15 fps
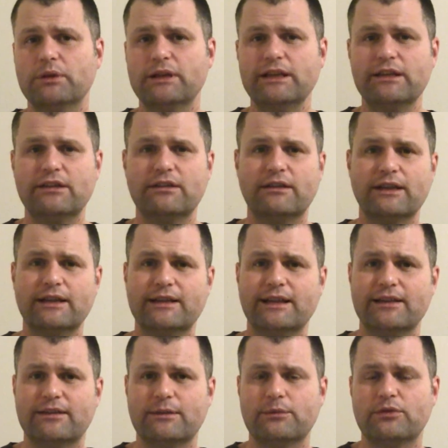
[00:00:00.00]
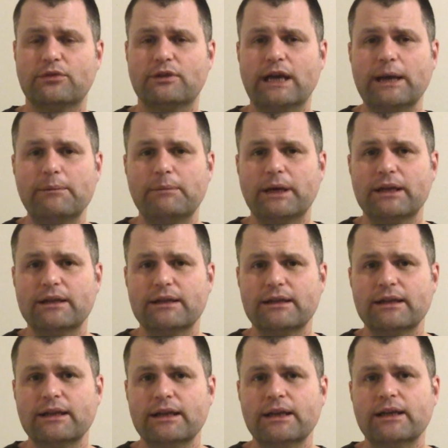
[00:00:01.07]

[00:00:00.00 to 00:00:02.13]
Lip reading: please click that subscribe button.